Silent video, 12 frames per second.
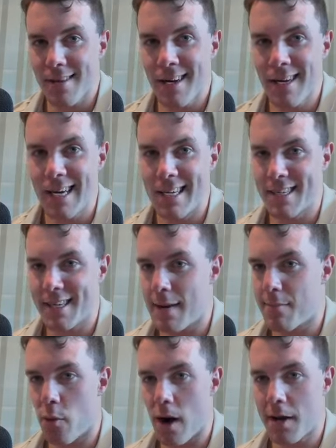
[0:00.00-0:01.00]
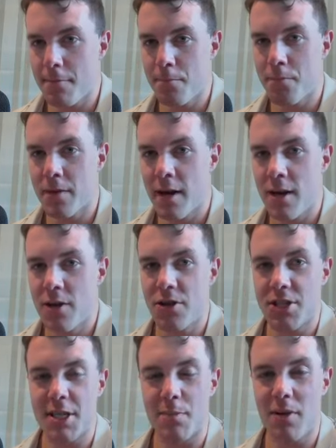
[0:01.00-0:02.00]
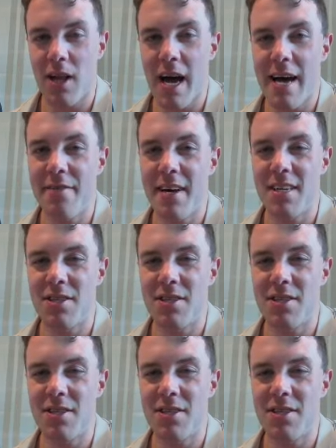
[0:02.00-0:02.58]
is, number one, the supply of it is